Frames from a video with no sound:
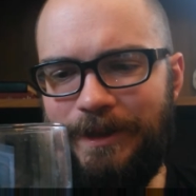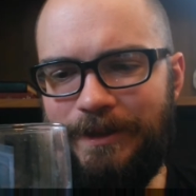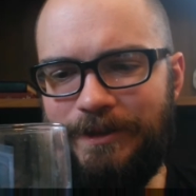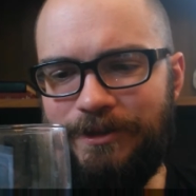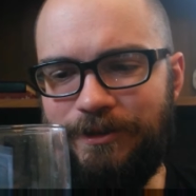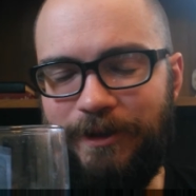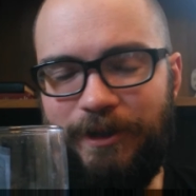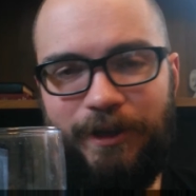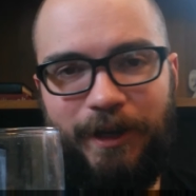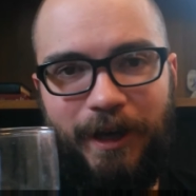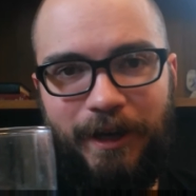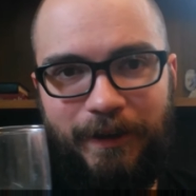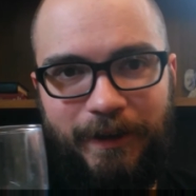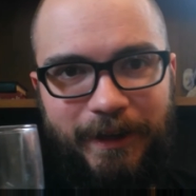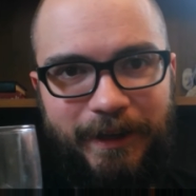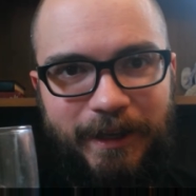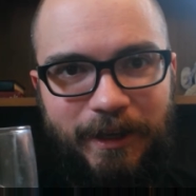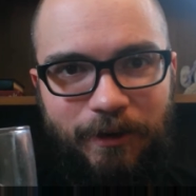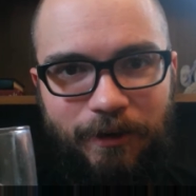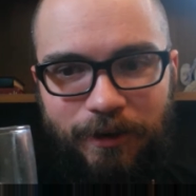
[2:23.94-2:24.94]
So I
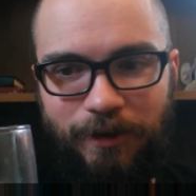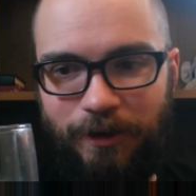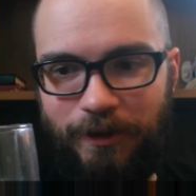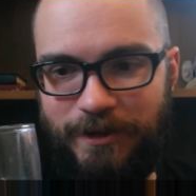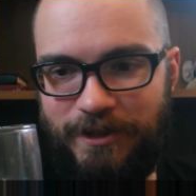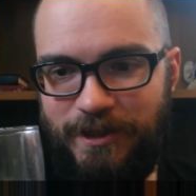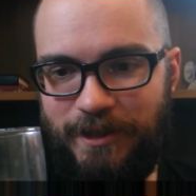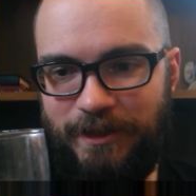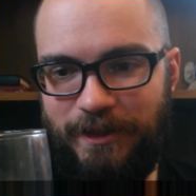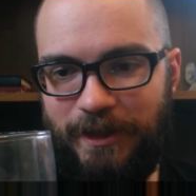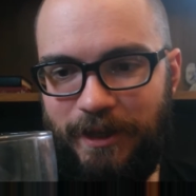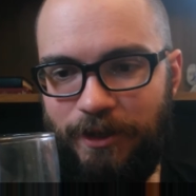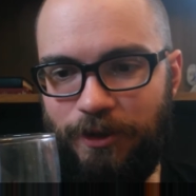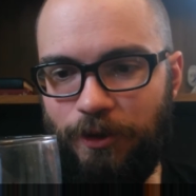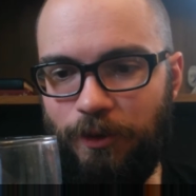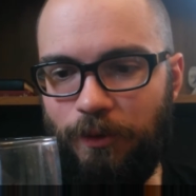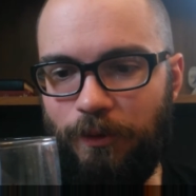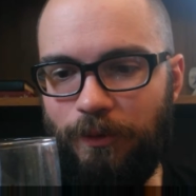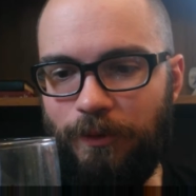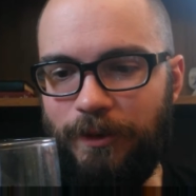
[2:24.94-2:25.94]
like alcohol. It's not that I
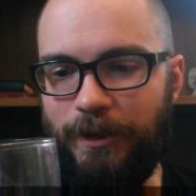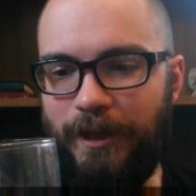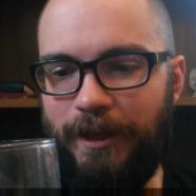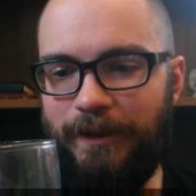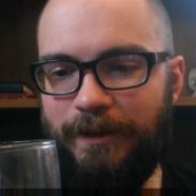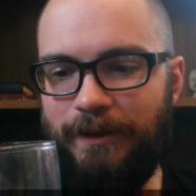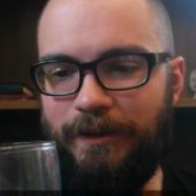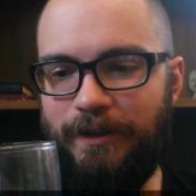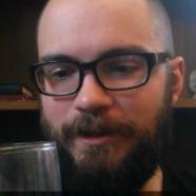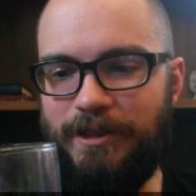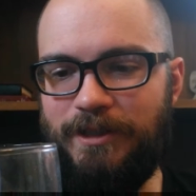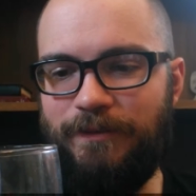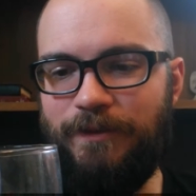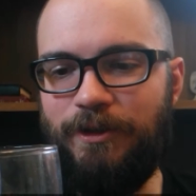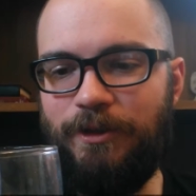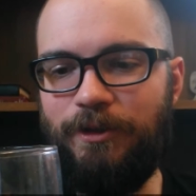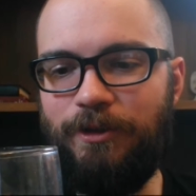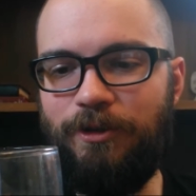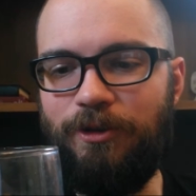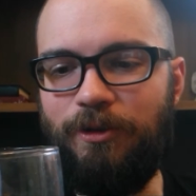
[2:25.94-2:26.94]
don't like the taste of
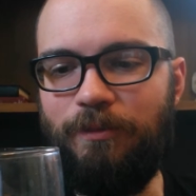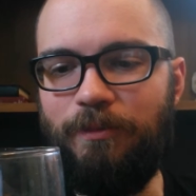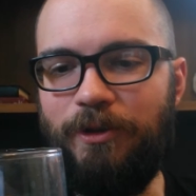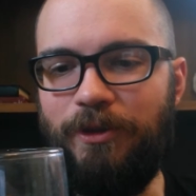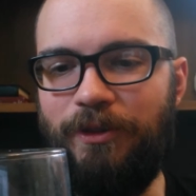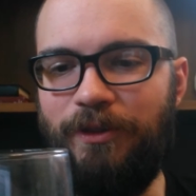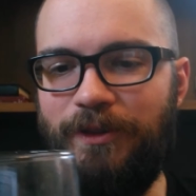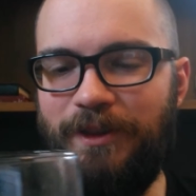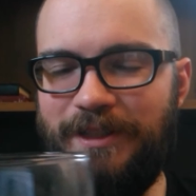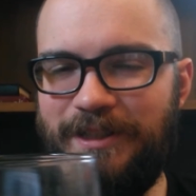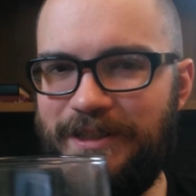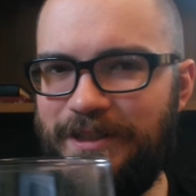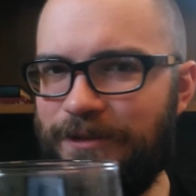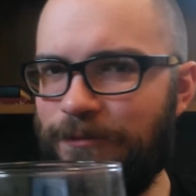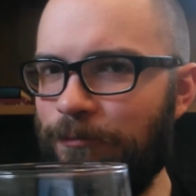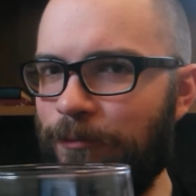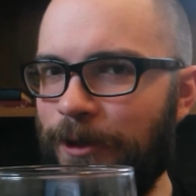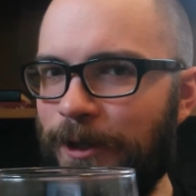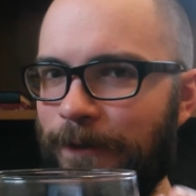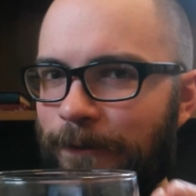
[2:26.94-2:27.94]
alcohol, but
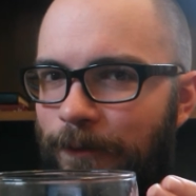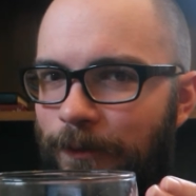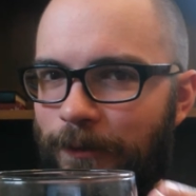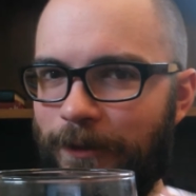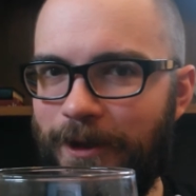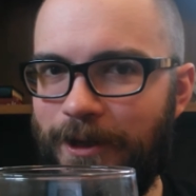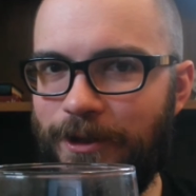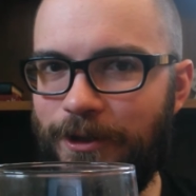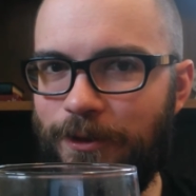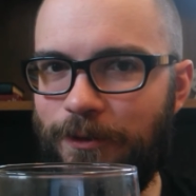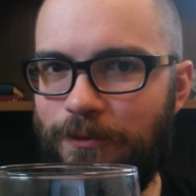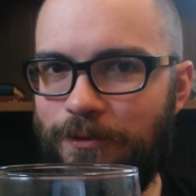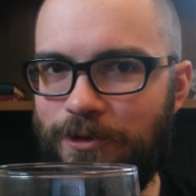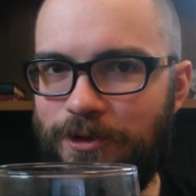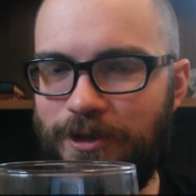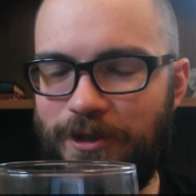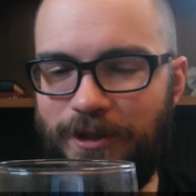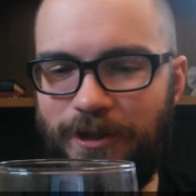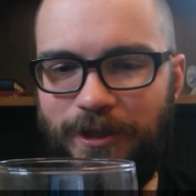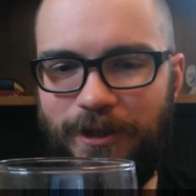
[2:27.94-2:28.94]
this, whatever they
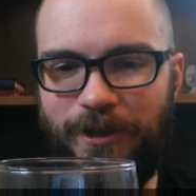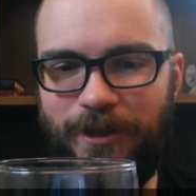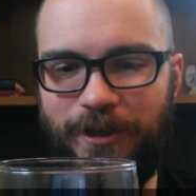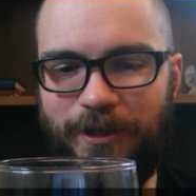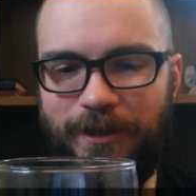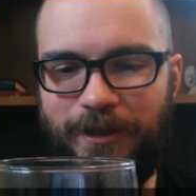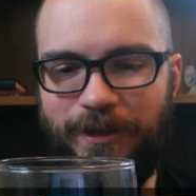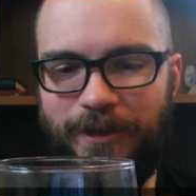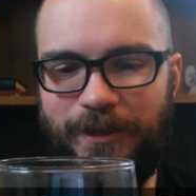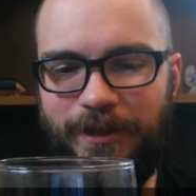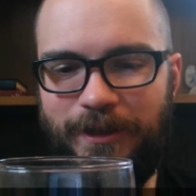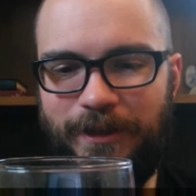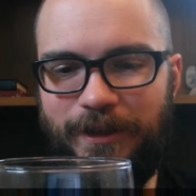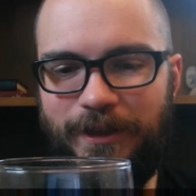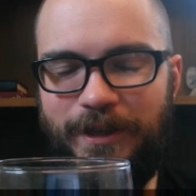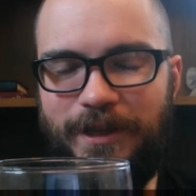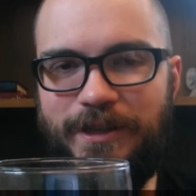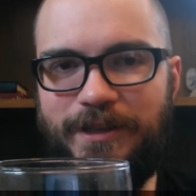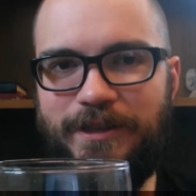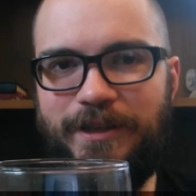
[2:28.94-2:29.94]
used in here,
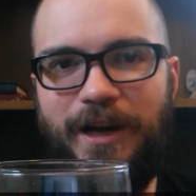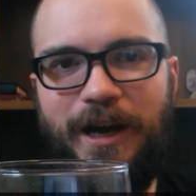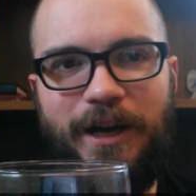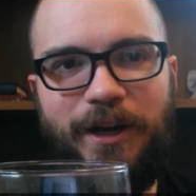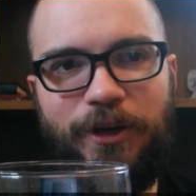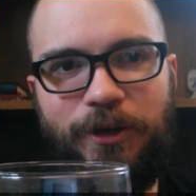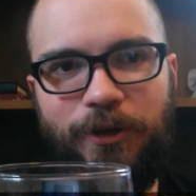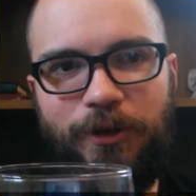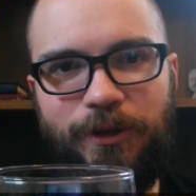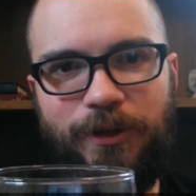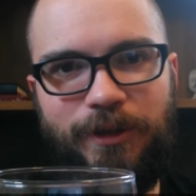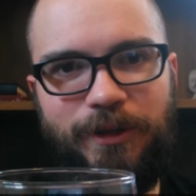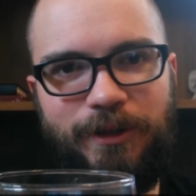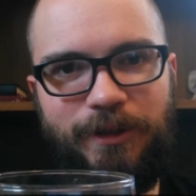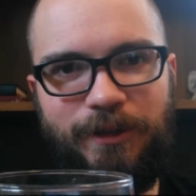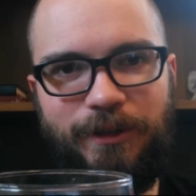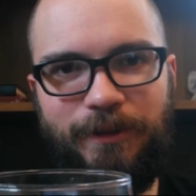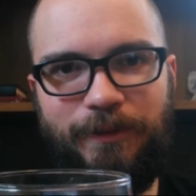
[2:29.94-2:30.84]
is not good.